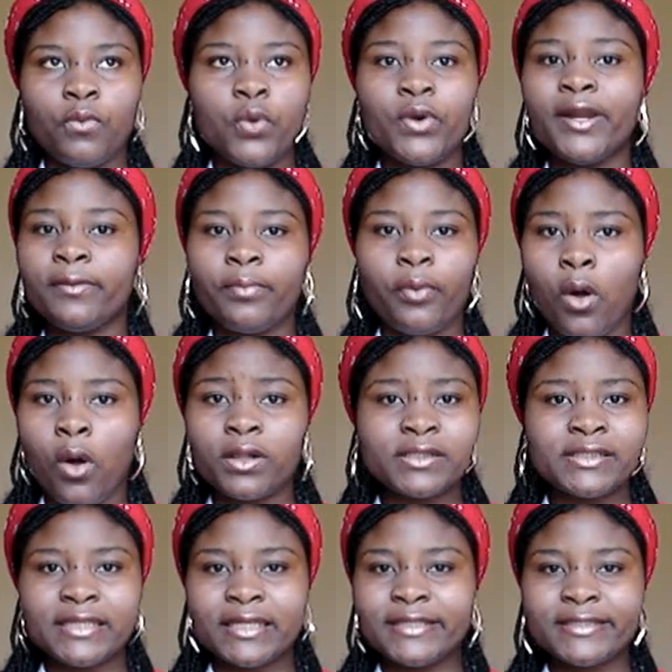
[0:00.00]
wooden
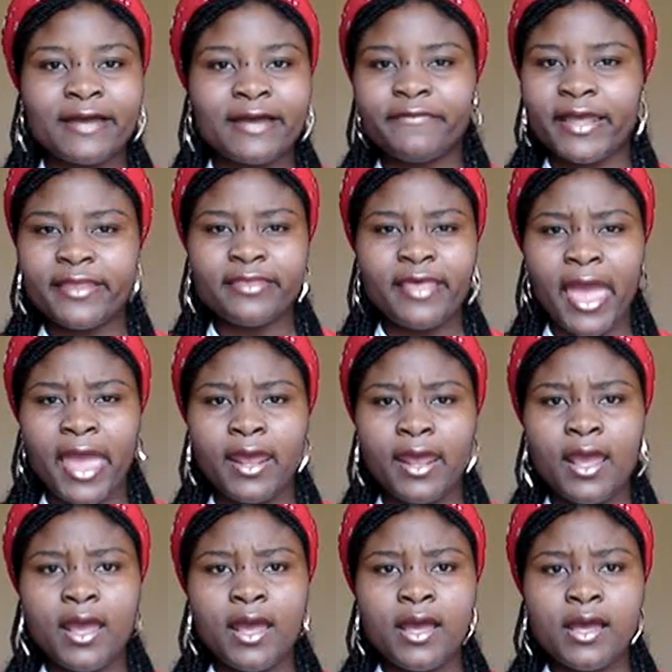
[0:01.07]
poles and stuff like that.
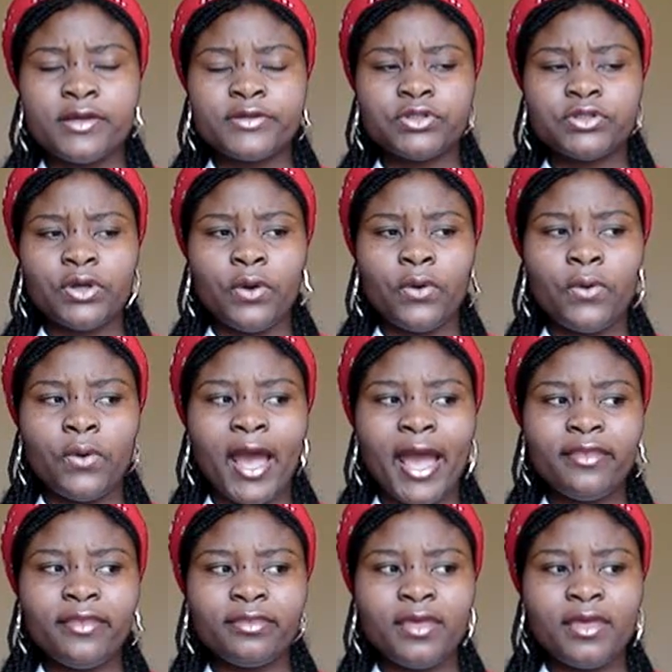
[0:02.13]
So
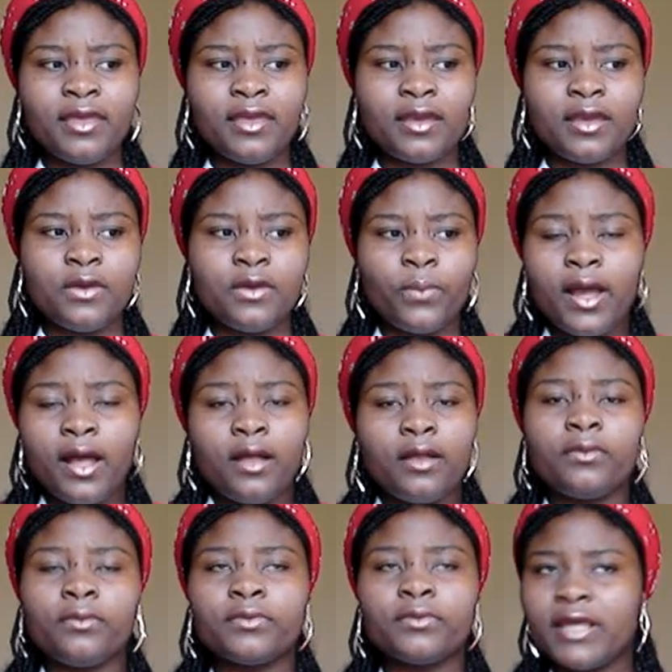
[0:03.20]
I think,
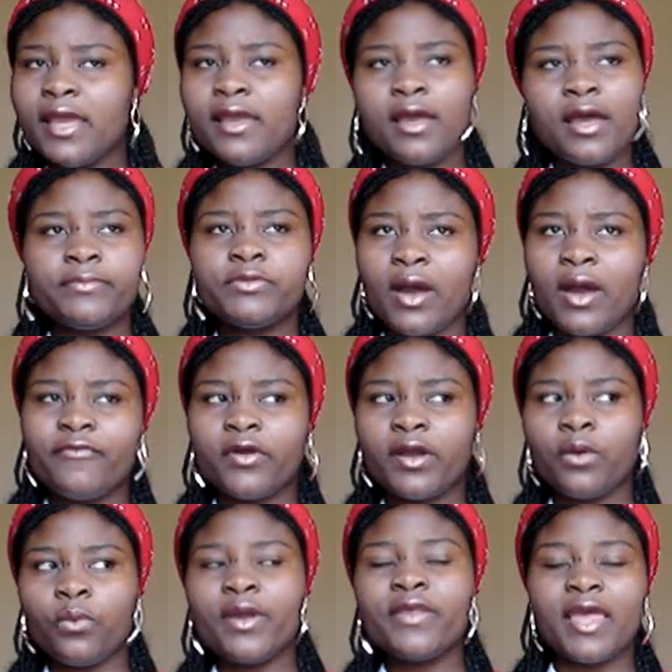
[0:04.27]
they come to
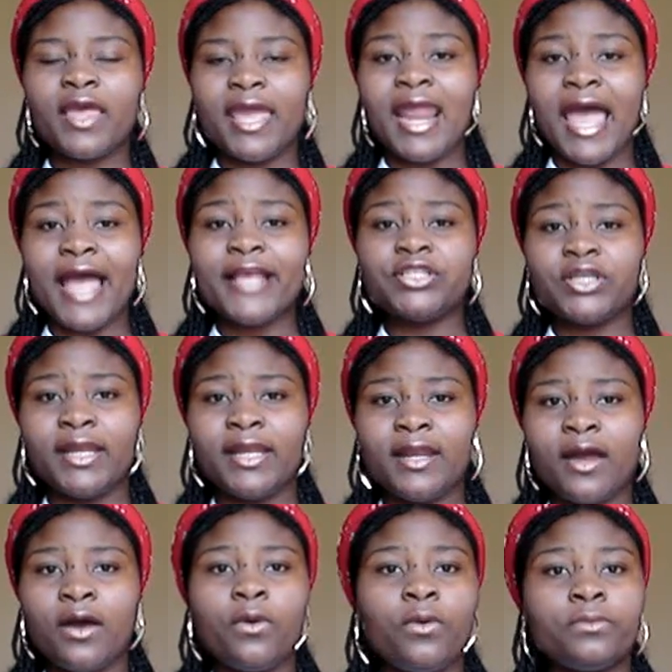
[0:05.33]
Africa with an
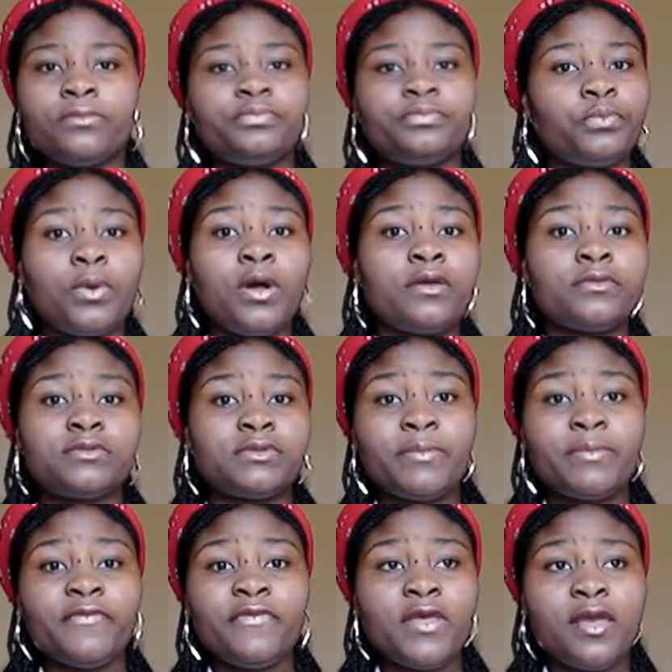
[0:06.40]
agenda. Well,
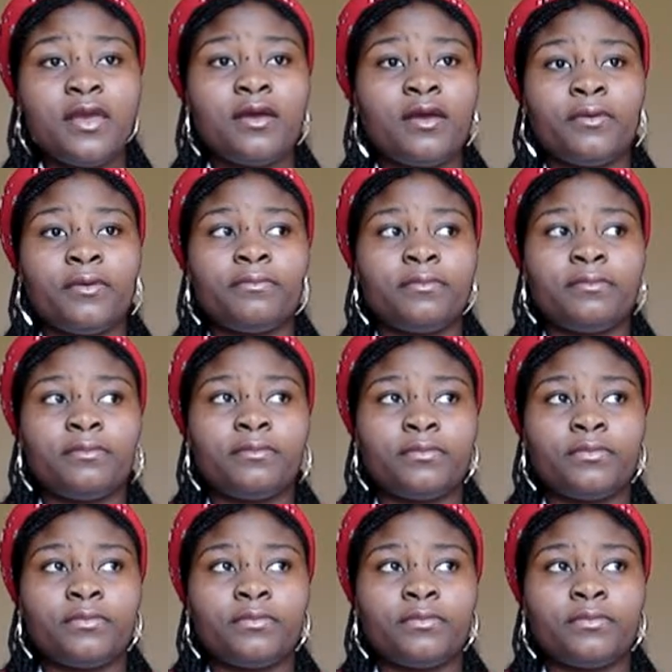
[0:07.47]
some of the